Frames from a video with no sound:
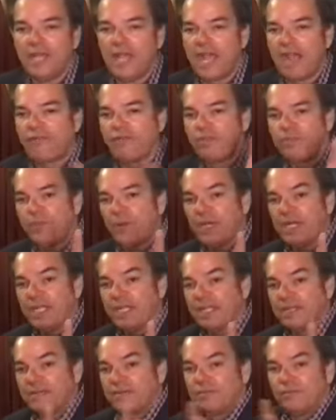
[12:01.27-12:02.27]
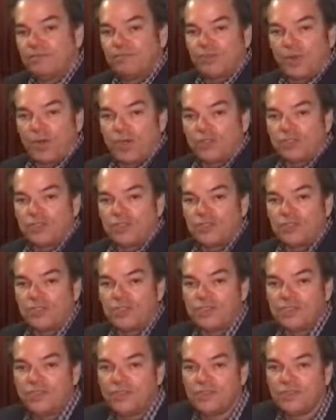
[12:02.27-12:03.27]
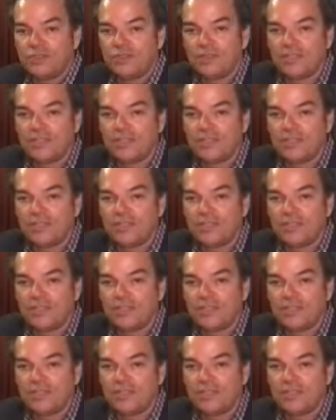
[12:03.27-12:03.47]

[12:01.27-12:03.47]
everybody purchases